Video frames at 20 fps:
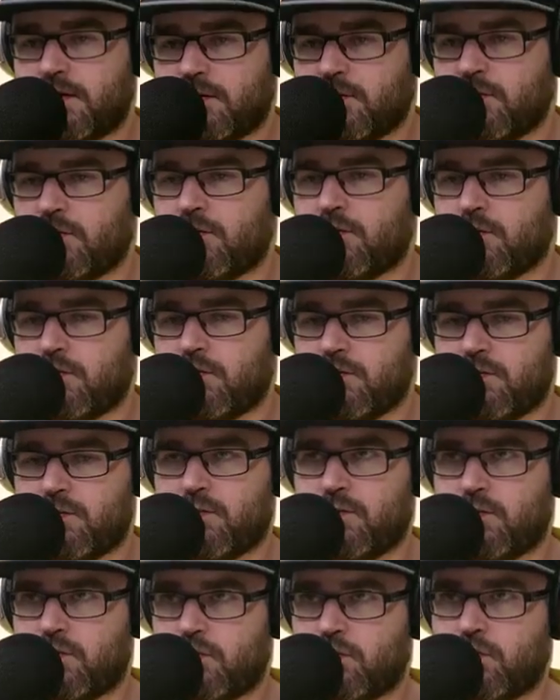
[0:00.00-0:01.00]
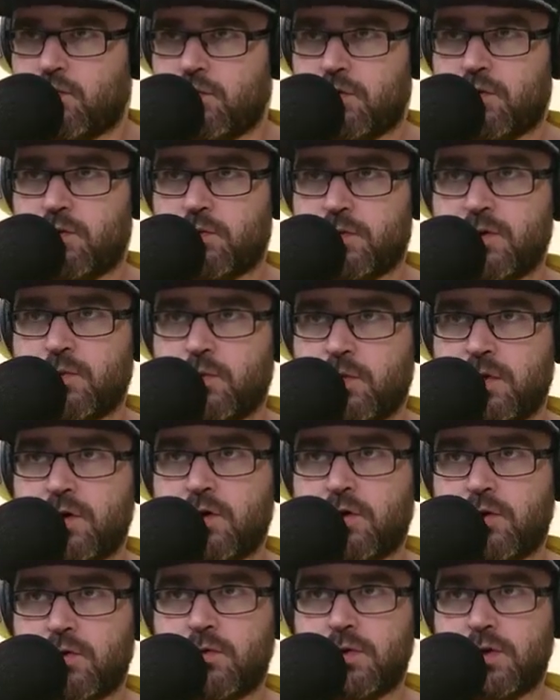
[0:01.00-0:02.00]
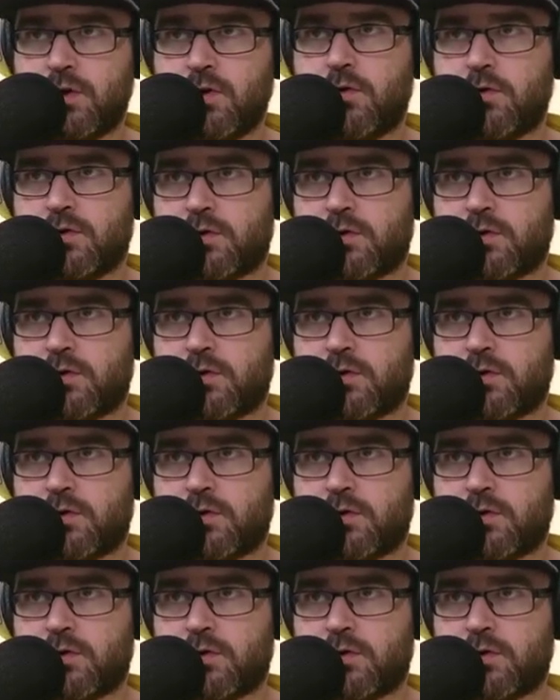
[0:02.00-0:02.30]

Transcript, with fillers: you want to keep? Do you want to? no, we'll, we'll go. We'll go with the